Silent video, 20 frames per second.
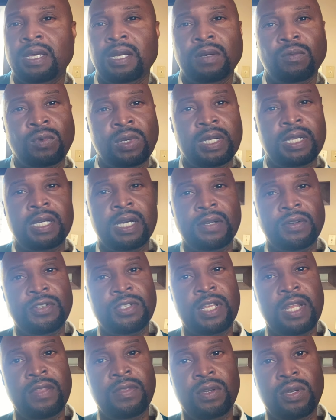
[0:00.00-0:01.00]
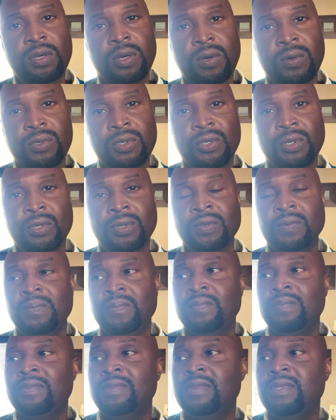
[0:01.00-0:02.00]
really understanding the culture,
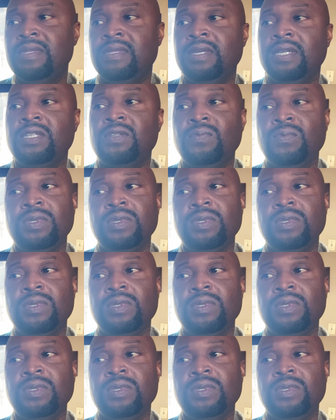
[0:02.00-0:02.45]
this